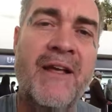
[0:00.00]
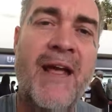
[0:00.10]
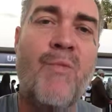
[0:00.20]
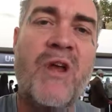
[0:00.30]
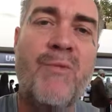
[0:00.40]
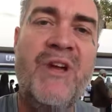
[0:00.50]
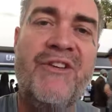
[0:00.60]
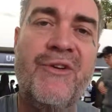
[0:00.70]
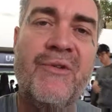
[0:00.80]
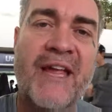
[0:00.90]
And what
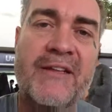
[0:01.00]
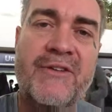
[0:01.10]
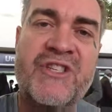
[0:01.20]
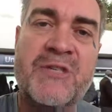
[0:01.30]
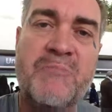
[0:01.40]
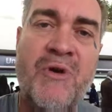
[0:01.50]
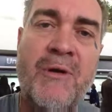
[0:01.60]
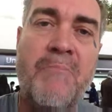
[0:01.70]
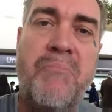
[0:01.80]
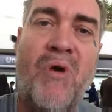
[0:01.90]
do? Like little spoilt
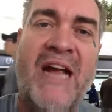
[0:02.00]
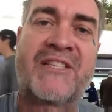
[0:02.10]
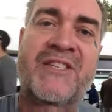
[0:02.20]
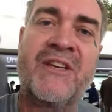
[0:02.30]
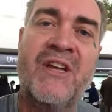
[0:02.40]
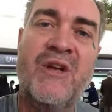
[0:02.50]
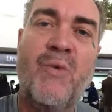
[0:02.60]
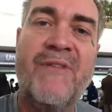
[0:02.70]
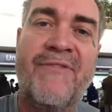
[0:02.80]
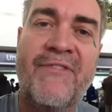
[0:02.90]
brats,
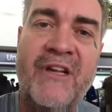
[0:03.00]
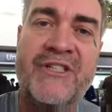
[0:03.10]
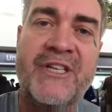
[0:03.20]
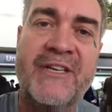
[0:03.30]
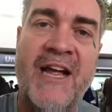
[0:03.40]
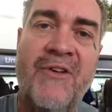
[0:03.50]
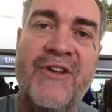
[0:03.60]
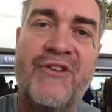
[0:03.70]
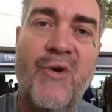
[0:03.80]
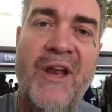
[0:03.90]
we flushed it down the
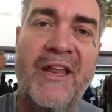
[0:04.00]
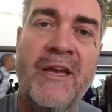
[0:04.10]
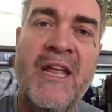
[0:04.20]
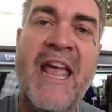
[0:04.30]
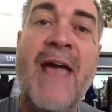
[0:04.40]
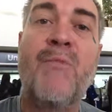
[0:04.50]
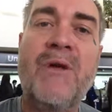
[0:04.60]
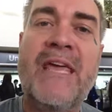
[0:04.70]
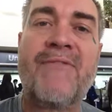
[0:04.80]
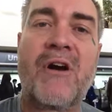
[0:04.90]
toilet and we
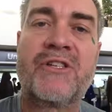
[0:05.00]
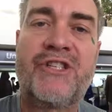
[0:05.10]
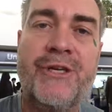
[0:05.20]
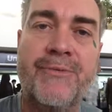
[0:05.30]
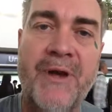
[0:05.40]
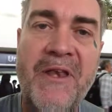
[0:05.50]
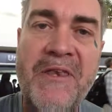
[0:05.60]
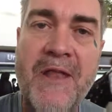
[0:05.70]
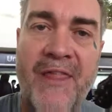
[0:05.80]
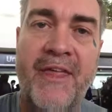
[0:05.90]
give our
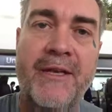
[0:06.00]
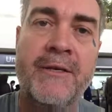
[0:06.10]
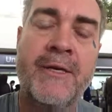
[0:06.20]
children nothing.